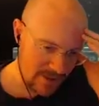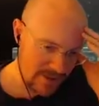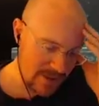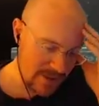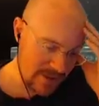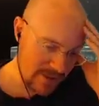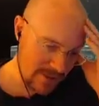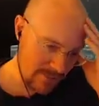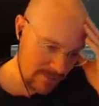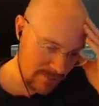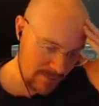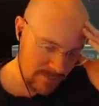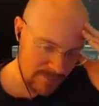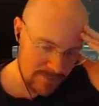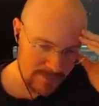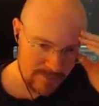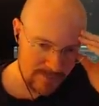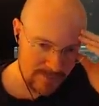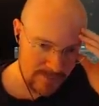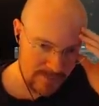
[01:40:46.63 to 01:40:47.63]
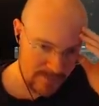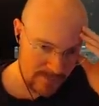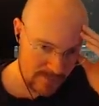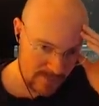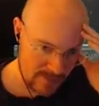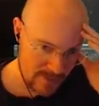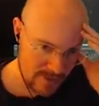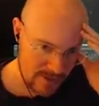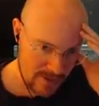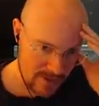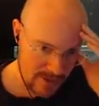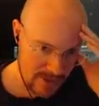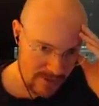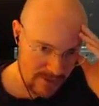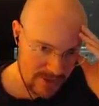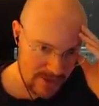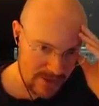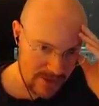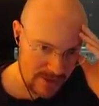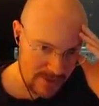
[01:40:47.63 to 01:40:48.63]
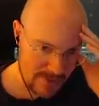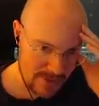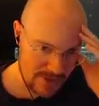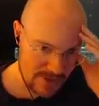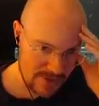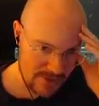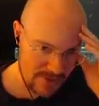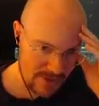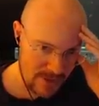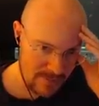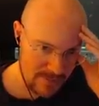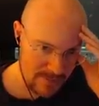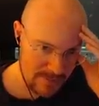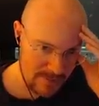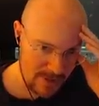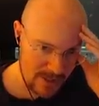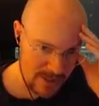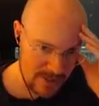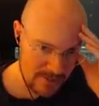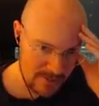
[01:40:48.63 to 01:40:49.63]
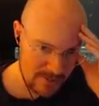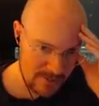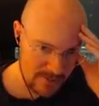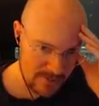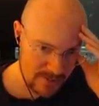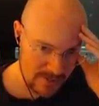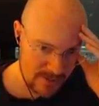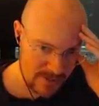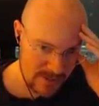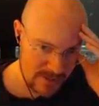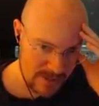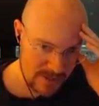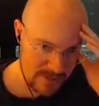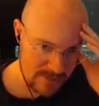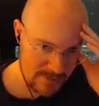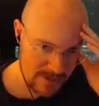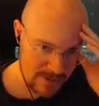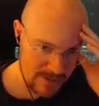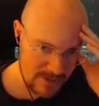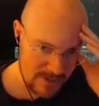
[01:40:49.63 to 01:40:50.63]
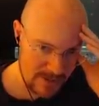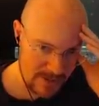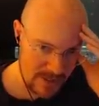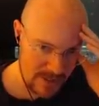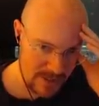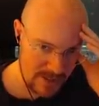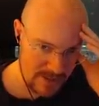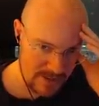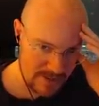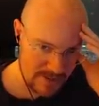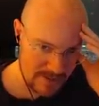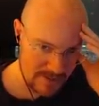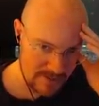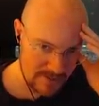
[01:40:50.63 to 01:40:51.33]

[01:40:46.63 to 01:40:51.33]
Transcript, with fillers: our system. Now we just need as much scrap as possible. Assess his mental state.